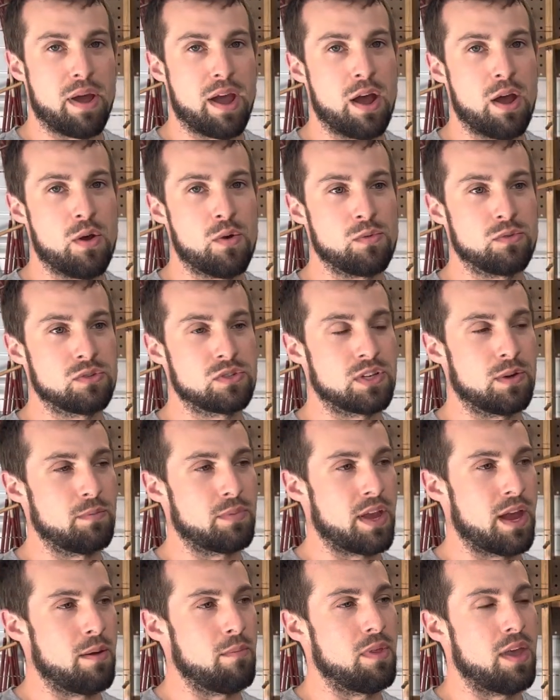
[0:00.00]
pound,
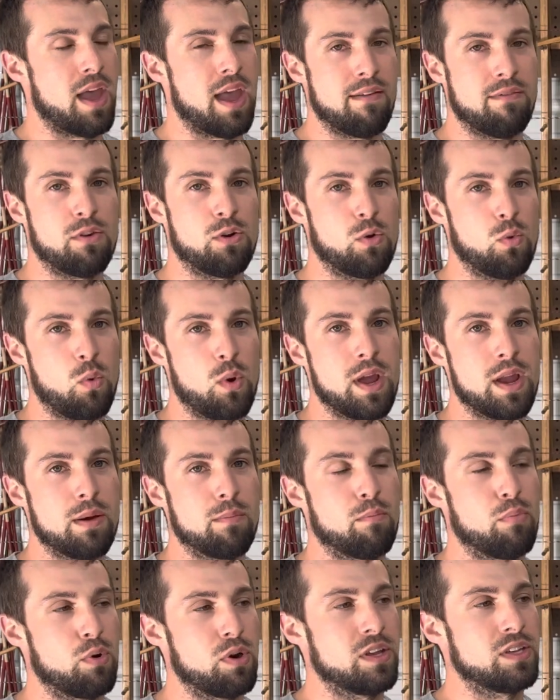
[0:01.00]
sometimes the heavier
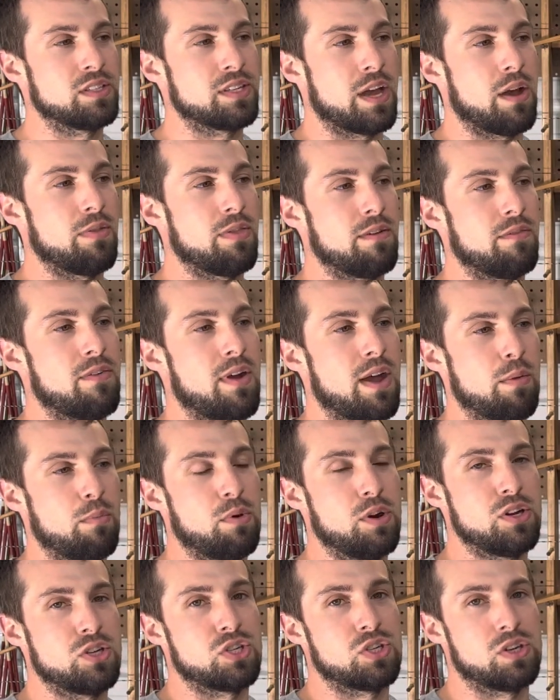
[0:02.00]
weight brings out the
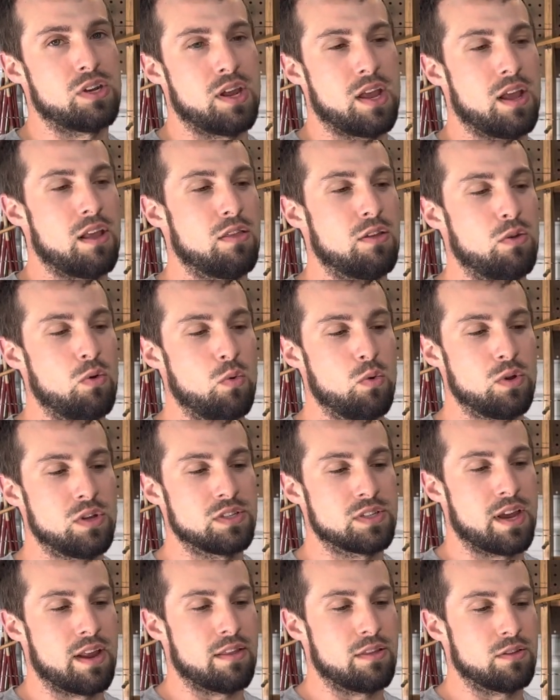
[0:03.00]
vibration and the
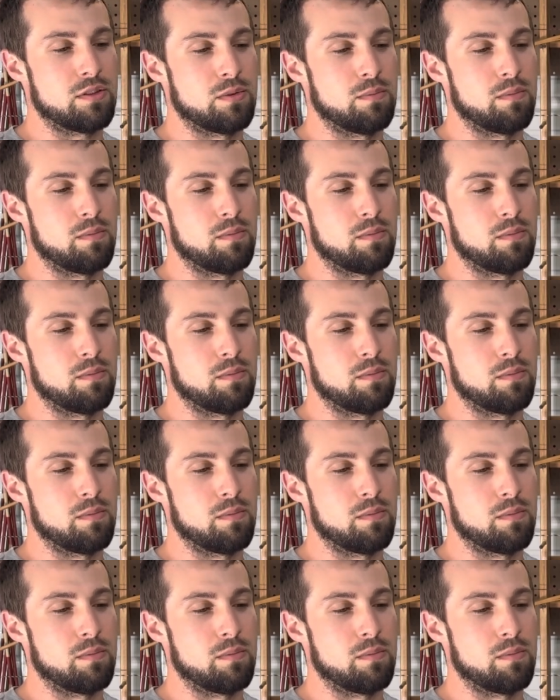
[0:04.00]
noise out